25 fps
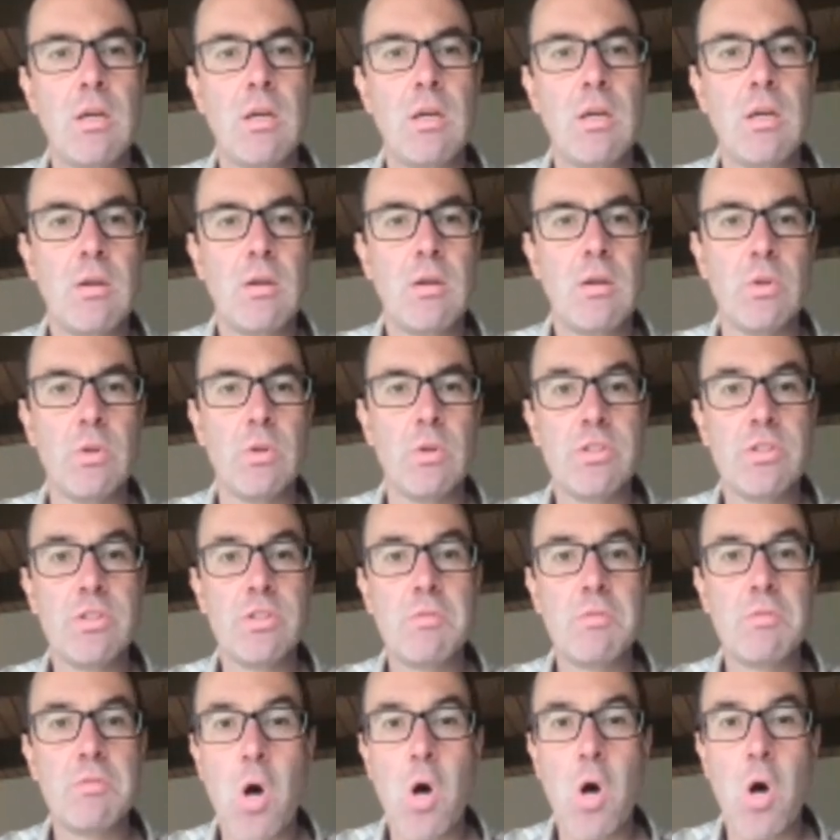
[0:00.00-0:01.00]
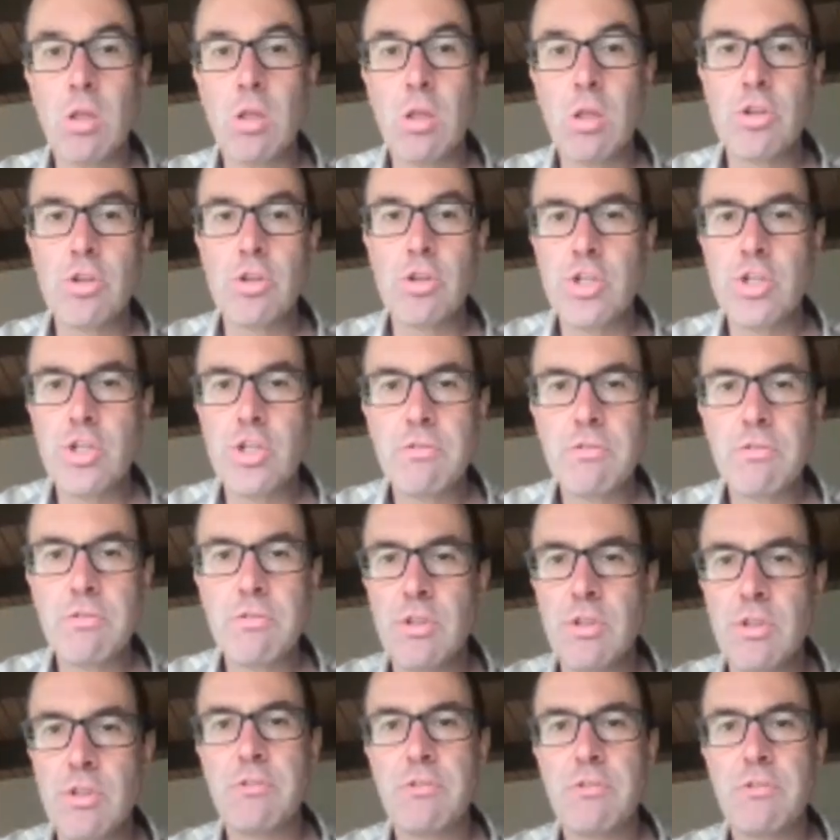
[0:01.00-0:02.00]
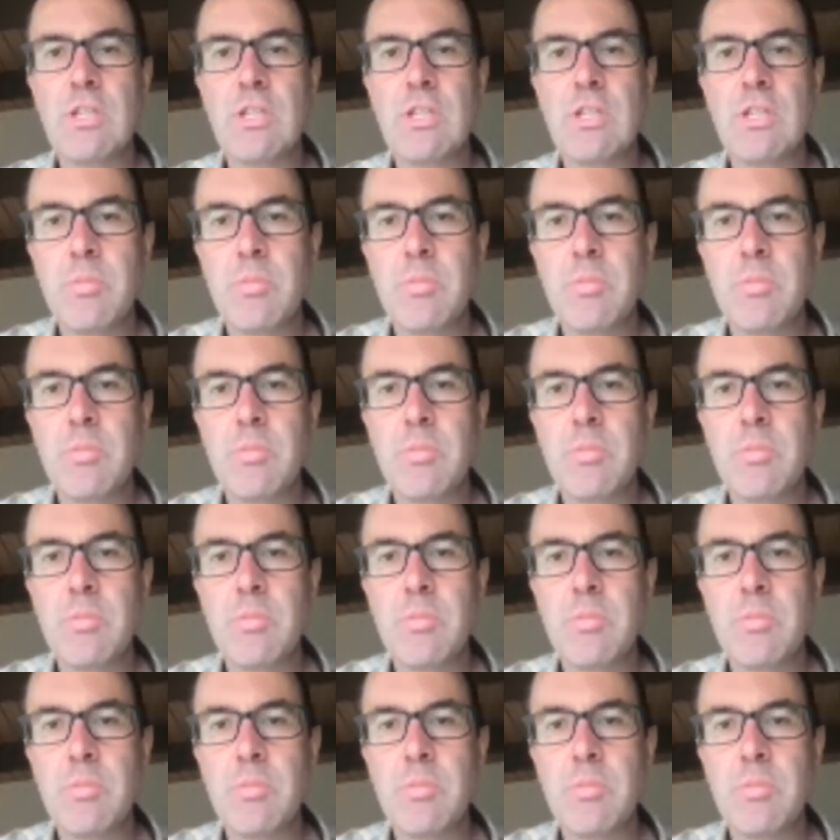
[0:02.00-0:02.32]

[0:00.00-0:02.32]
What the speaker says: with a smaller shift in the phenotypic